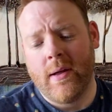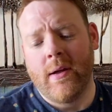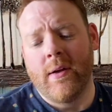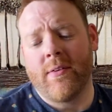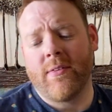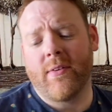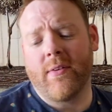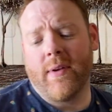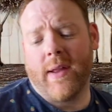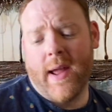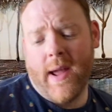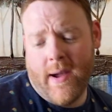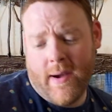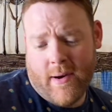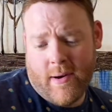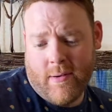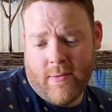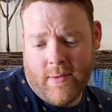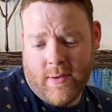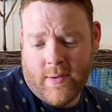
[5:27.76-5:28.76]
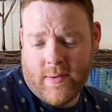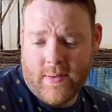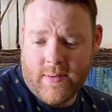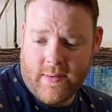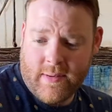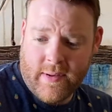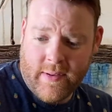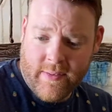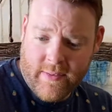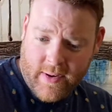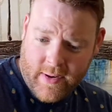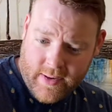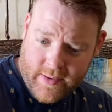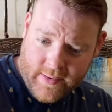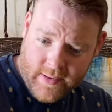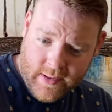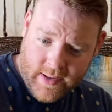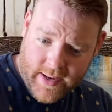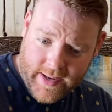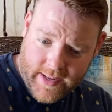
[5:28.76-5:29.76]
So now it's starting to
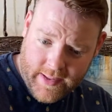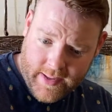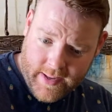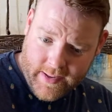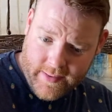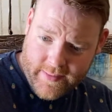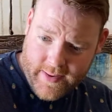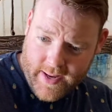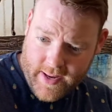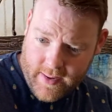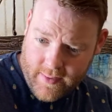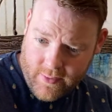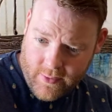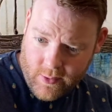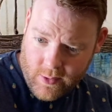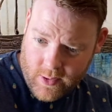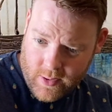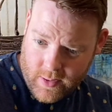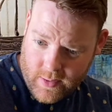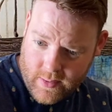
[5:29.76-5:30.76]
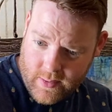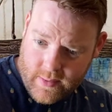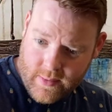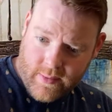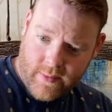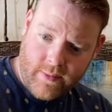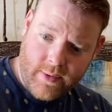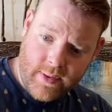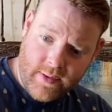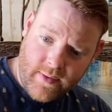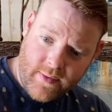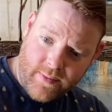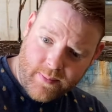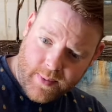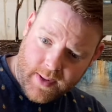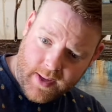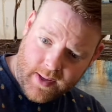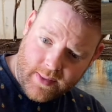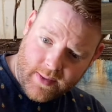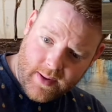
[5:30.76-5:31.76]
look kind of like a dinosaur, with this
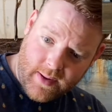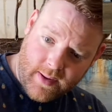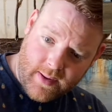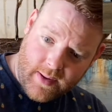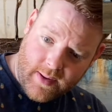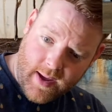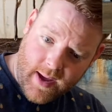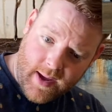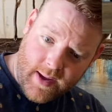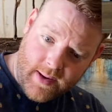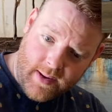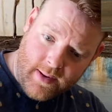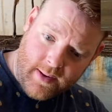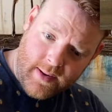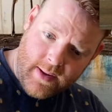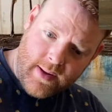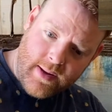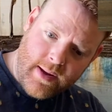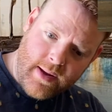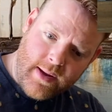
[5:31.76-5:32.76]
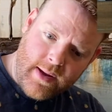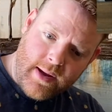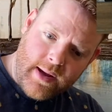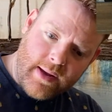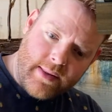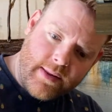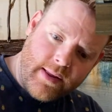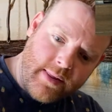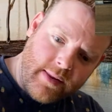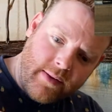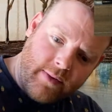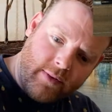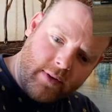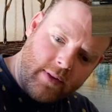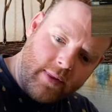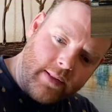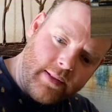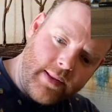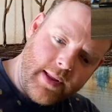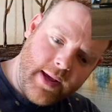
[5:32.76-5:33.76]
being the head, and then these are
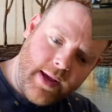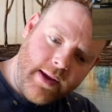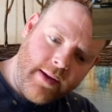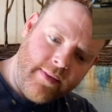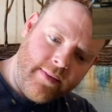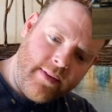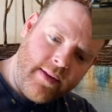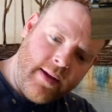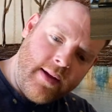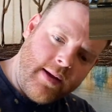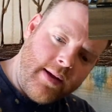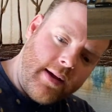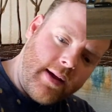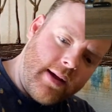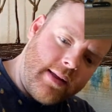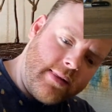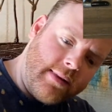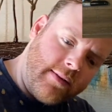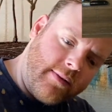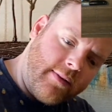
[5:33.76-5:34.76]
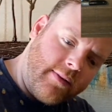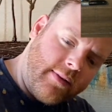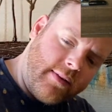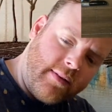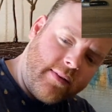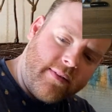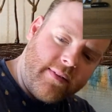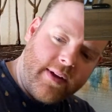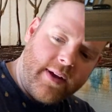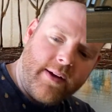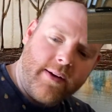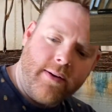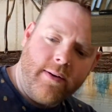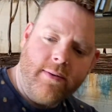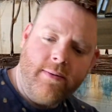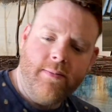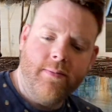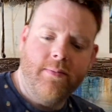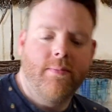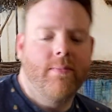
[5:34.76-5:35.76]
the legs, and this is its
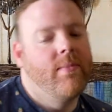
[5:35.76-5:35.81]
tail.